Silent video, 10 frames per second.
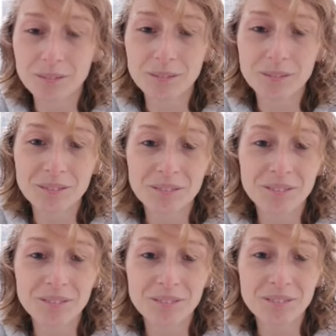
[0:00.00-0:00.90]

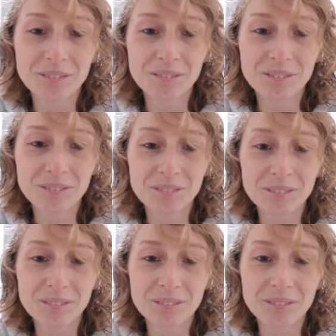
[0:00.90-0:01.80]

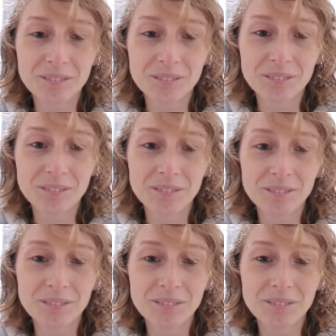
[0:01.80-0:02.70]

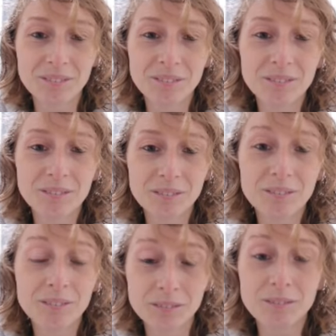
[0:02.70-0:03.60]

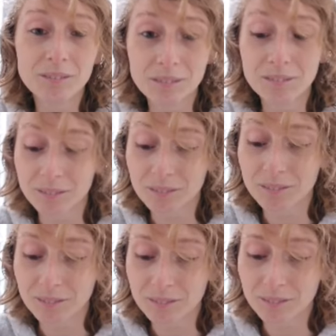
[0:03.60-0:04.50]

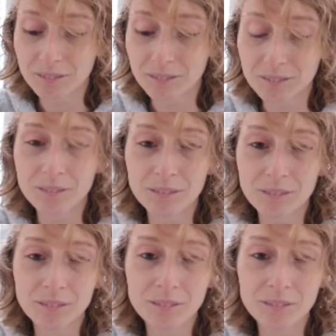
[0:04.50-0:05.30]
(silent)